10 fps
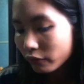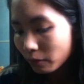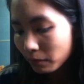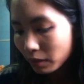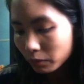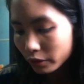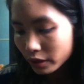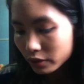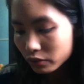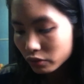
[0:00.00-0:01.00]
For MAC
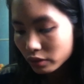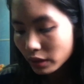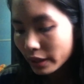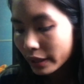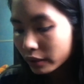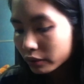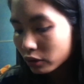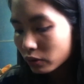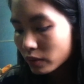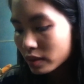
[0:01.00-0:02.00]
products, usually I'll
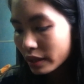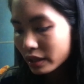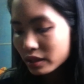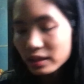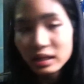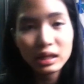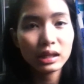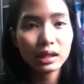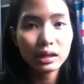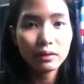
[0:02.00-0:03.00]
use
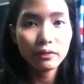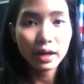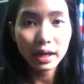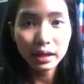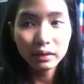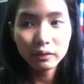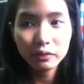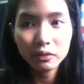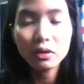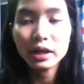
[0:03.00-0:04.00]
NC35,
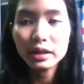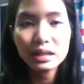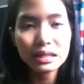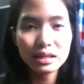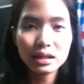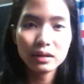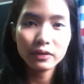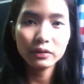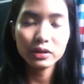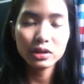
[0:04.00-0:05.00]
or I'll just stick the
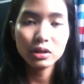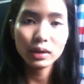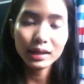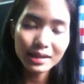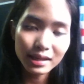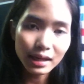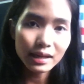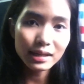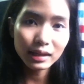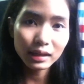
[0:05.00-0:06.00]
foundation to
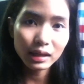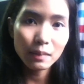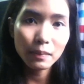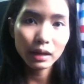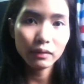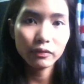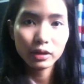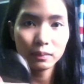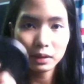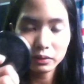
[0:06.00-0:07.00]
NC30, but
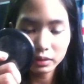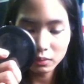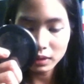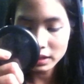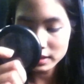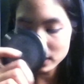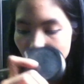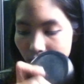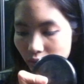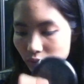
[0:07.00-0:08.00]
for the powder wise,
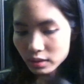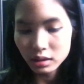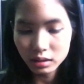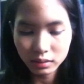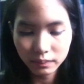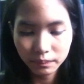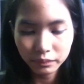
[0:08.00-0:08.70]
I'll use the